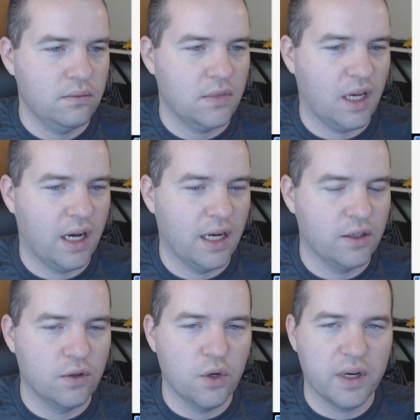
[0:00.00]
I
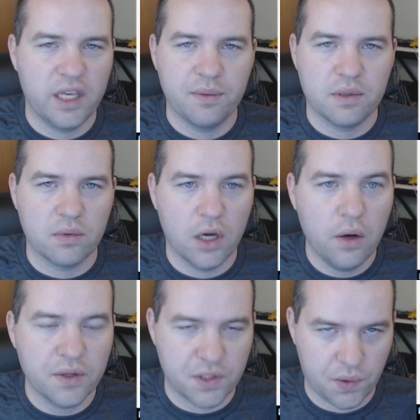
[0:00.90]
don't know what keeps him
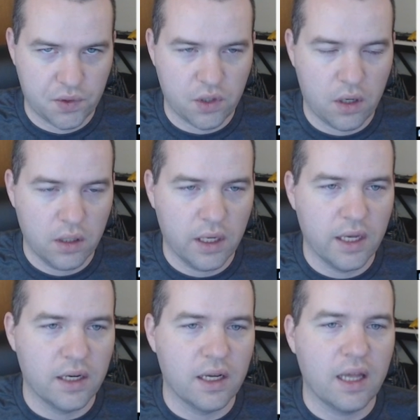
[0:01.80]
going so strong,
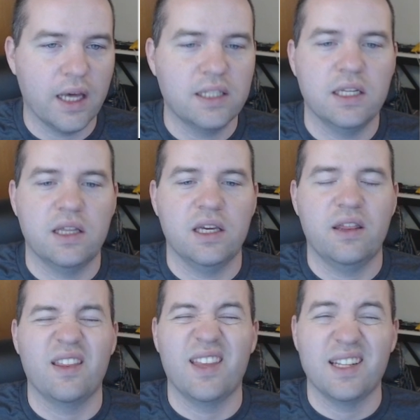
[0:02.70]
and I like to think
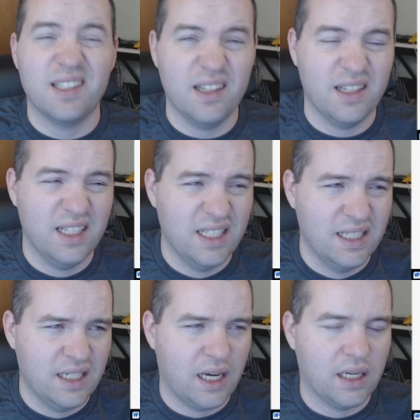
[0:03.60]
that that's it.
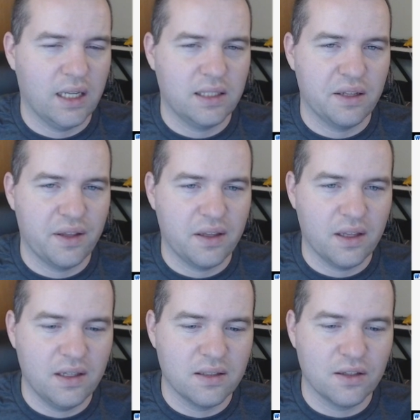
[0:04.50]
I'd like to think that
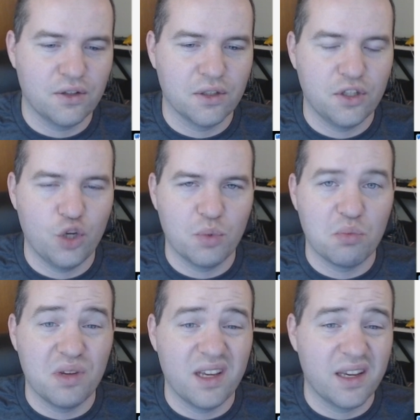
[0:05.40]
he's a good human
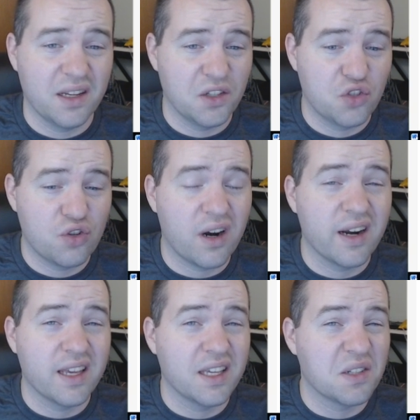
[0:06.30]
being and he's
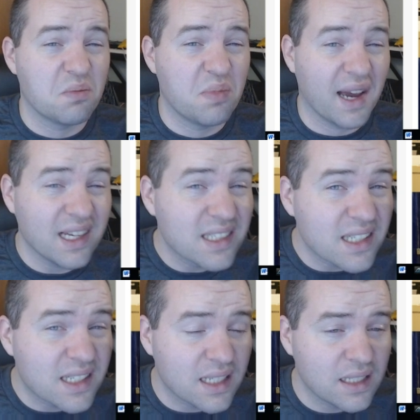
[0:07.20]
trying his
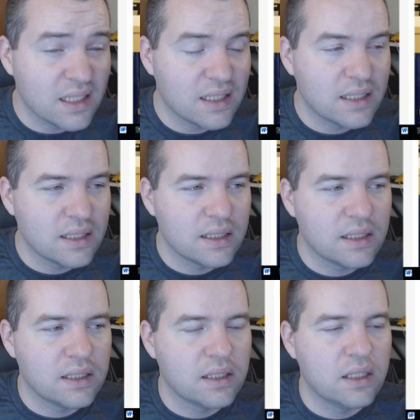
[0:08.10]
best.
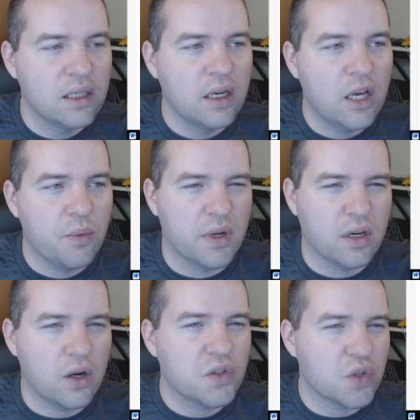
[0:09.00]
But it
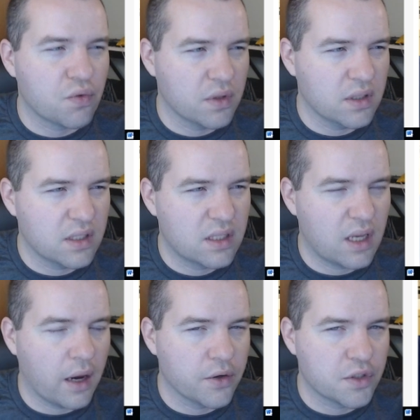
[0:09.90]
also really
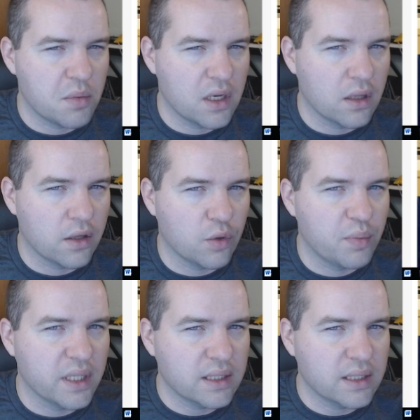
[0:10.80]
scares me a little bit